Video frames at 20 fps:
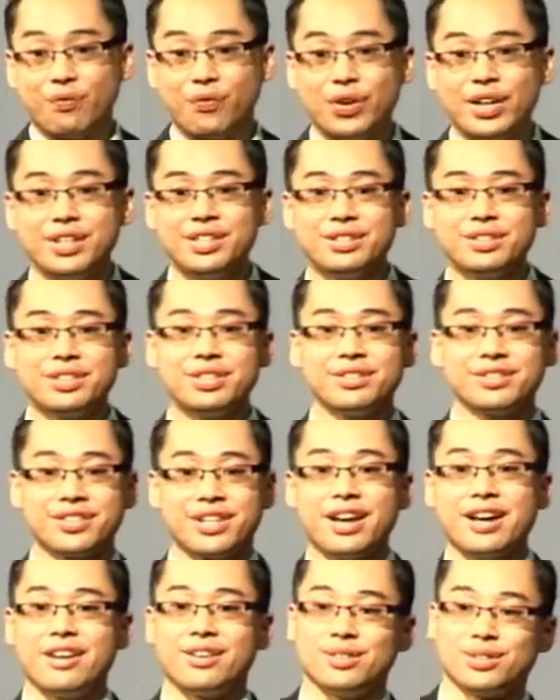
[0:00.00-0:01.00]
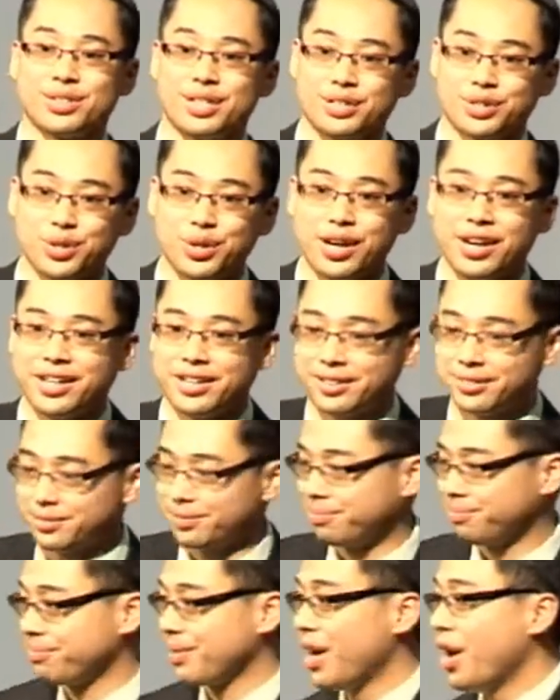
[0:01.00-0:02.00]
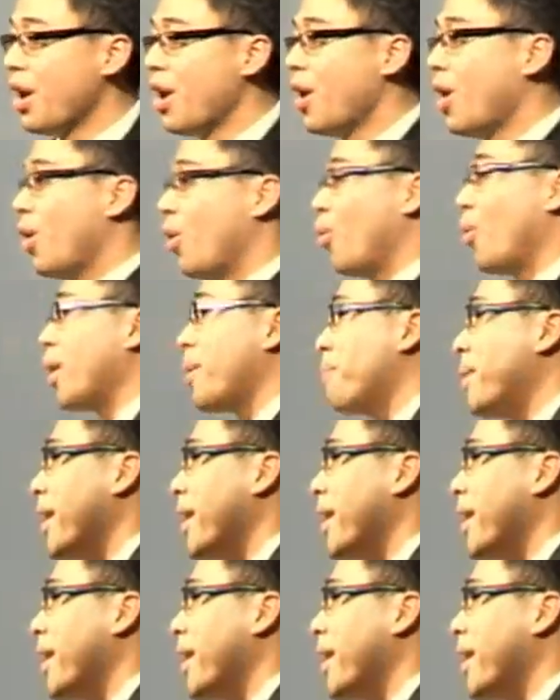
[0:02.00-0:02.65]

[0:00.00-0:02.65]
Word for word: Fins and scales, that's right. What